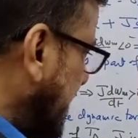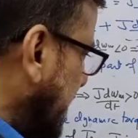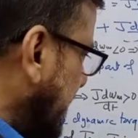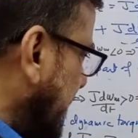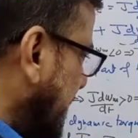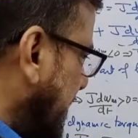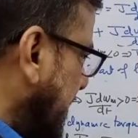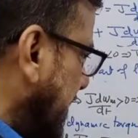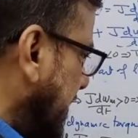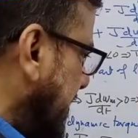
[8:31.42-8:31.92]
is
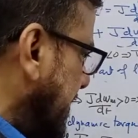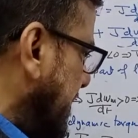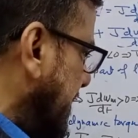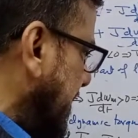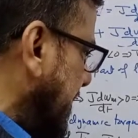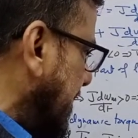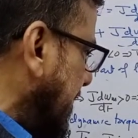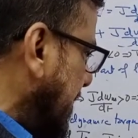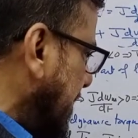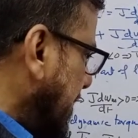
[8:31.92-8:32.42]

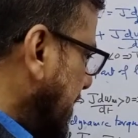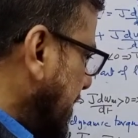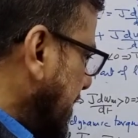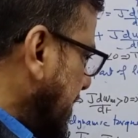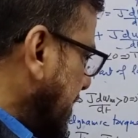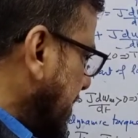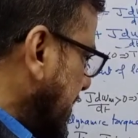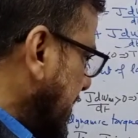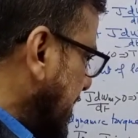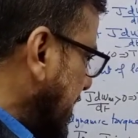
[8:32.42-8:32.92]
j
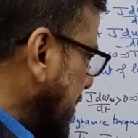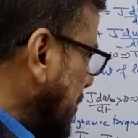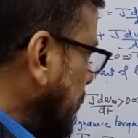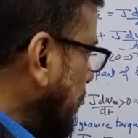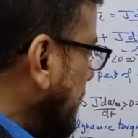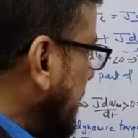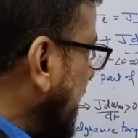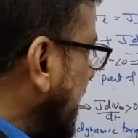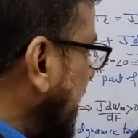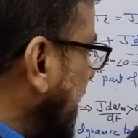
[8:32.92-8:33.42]
d
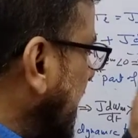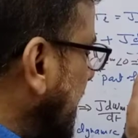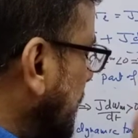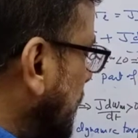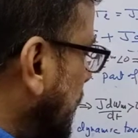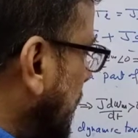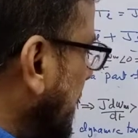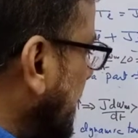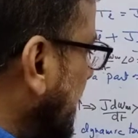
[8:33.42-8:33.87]
omega m over